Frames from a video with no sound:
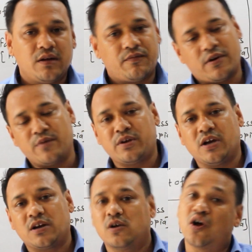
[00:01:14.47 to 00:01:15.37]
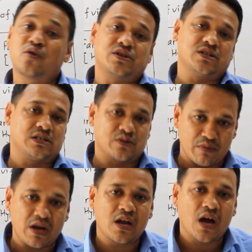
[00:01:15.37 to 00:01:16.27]
From here long question also
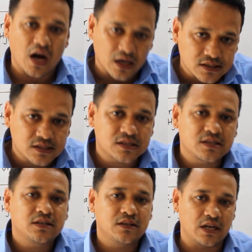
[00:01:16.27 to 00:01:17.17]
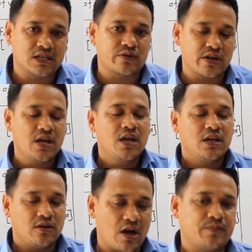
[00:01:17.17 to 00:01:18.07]
may ask. That's why
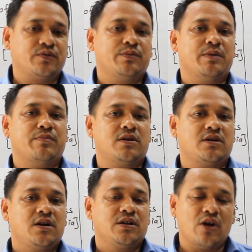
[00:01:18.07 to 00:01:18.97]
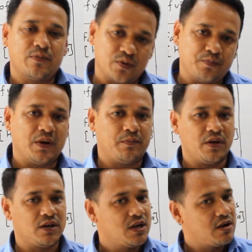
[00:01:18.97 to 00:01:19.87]
you have to remember, you have to
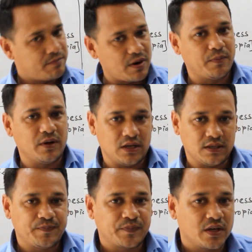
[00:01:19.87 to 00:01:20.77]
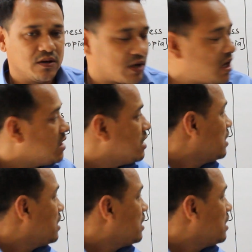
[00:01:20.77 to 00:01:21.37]
prepare properly. Okay.